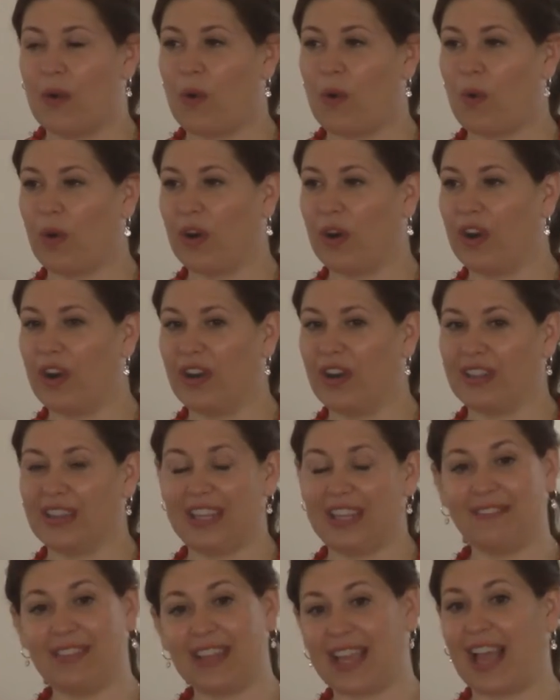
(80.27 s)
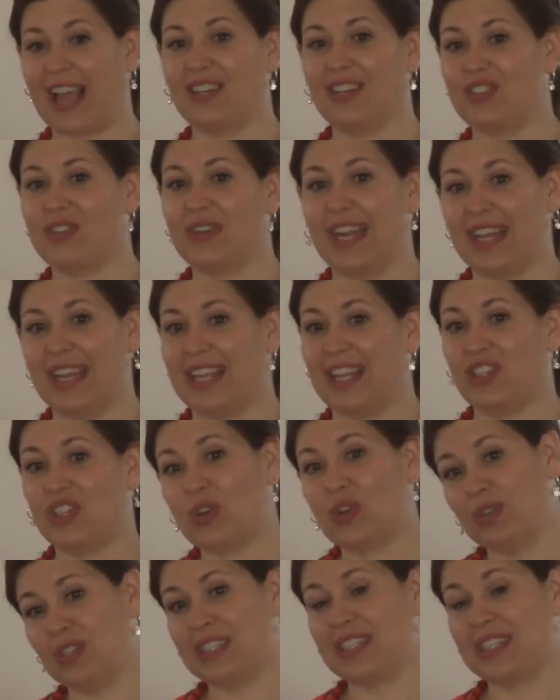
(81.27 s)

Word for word: or leave the country, and they chose